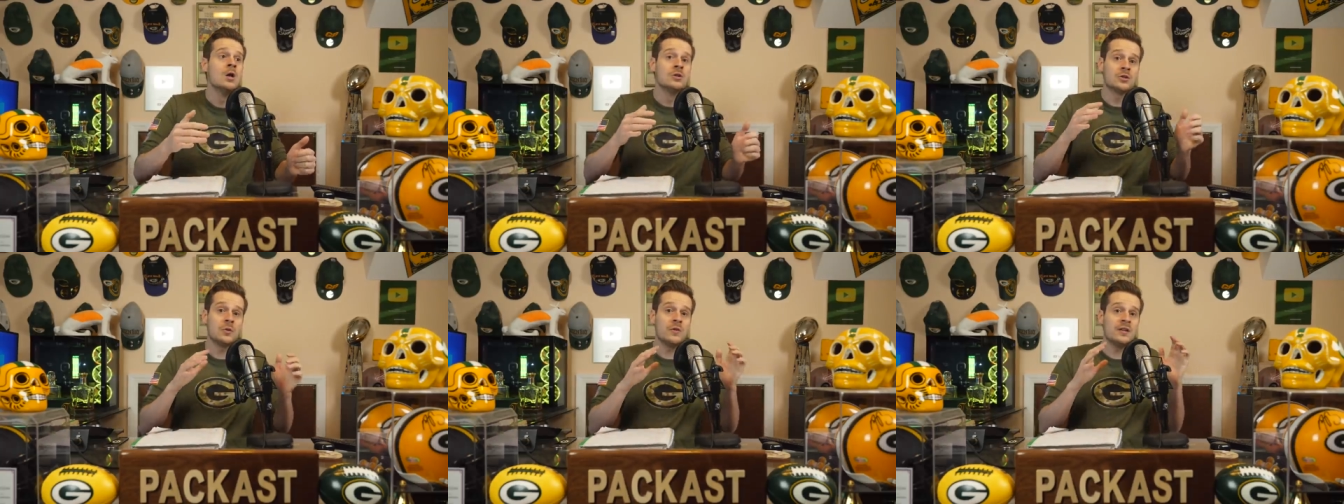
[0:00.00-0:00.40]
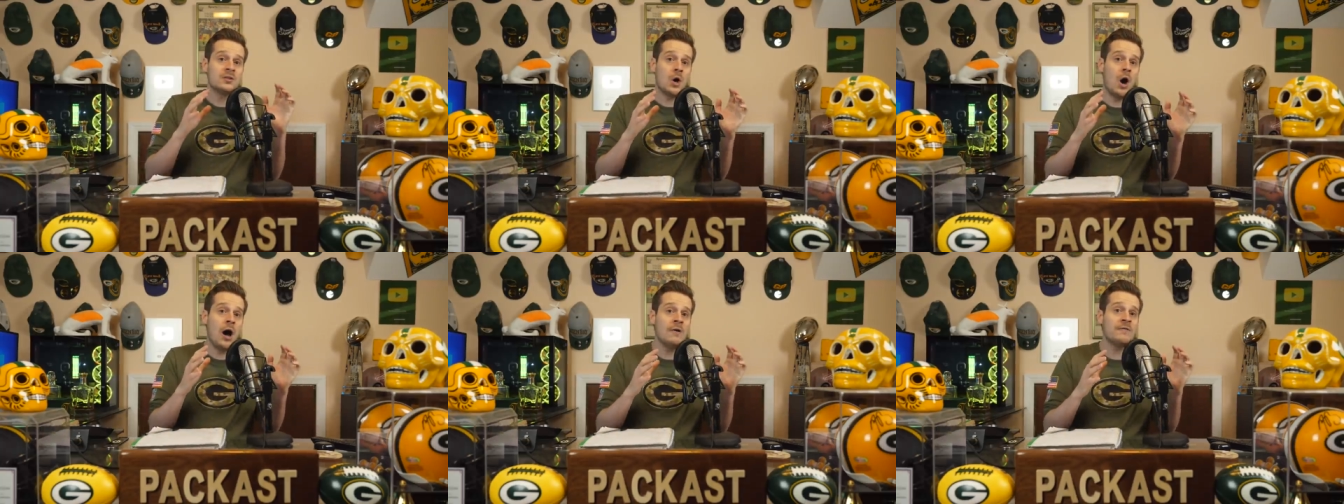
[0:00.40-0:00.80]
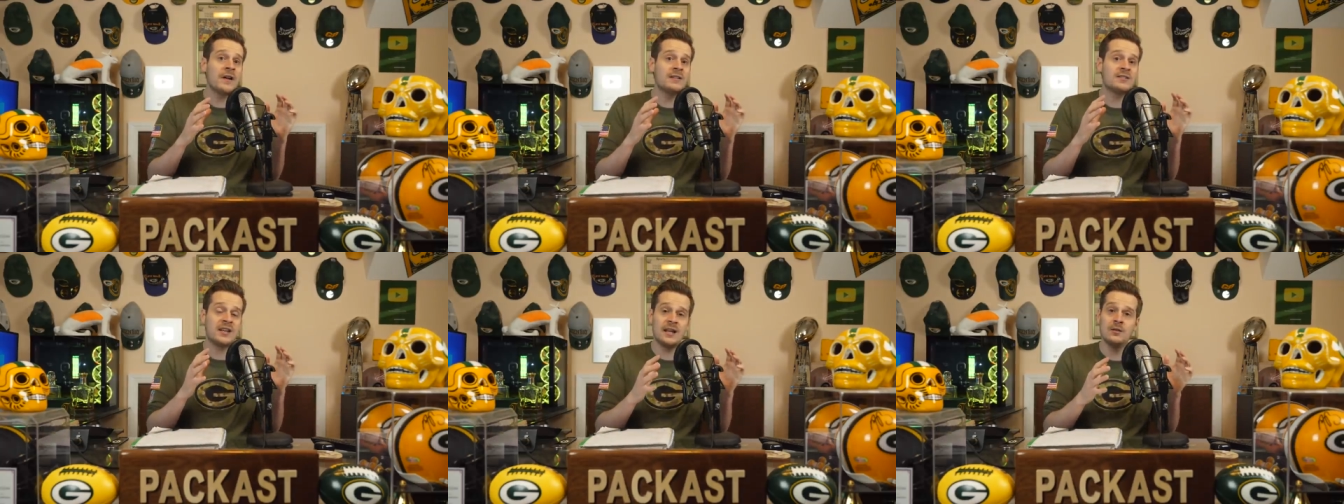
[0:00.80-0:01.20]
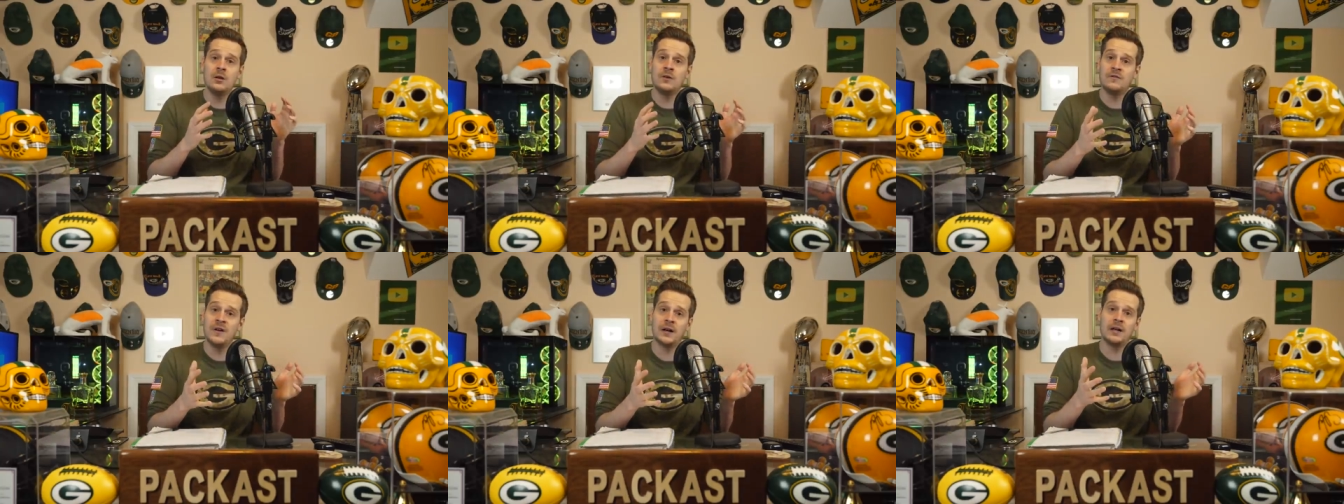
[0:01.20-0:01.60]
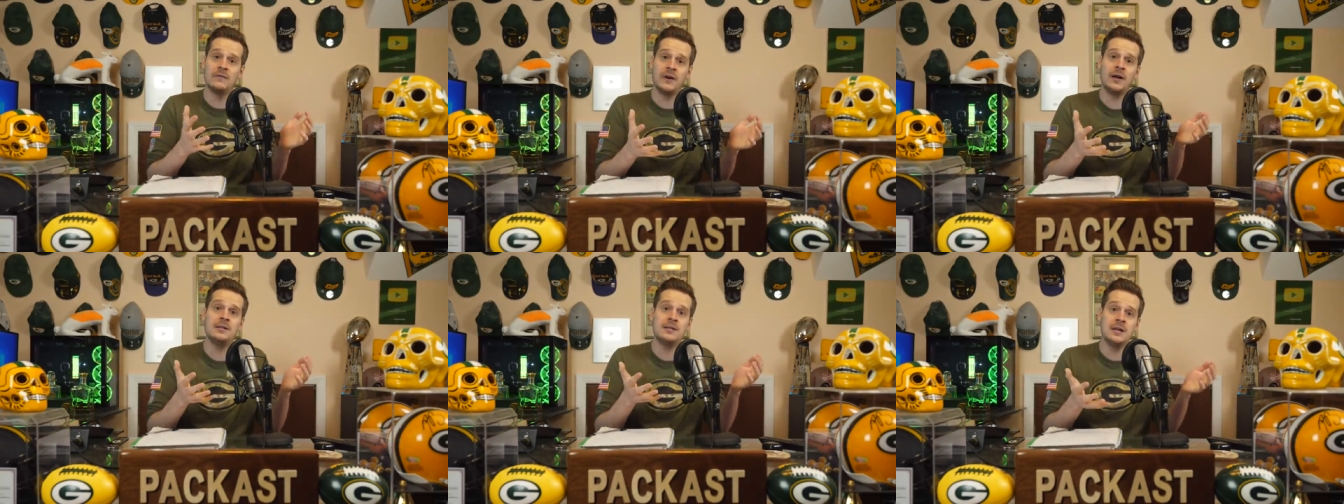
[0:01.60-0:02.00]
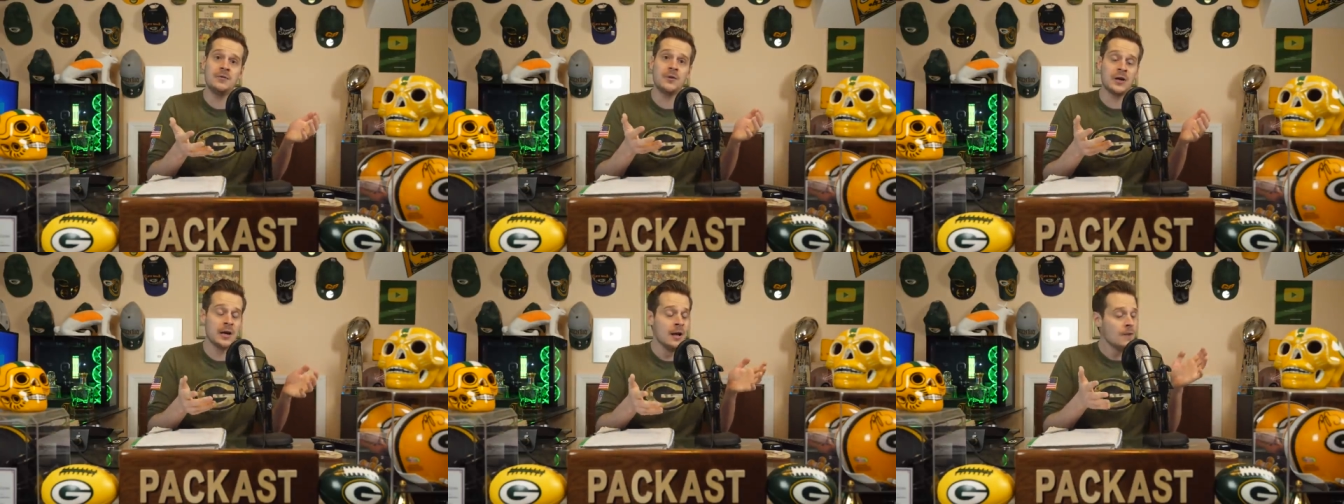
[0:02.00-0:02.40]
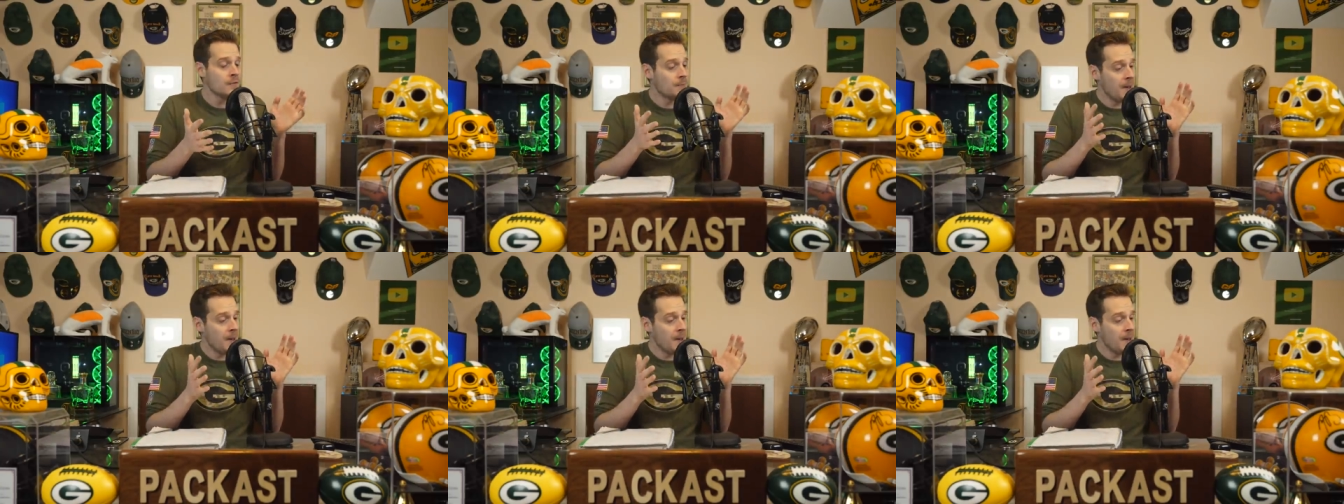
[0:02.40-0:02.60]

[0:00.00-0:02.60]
So this offense can look very, very different.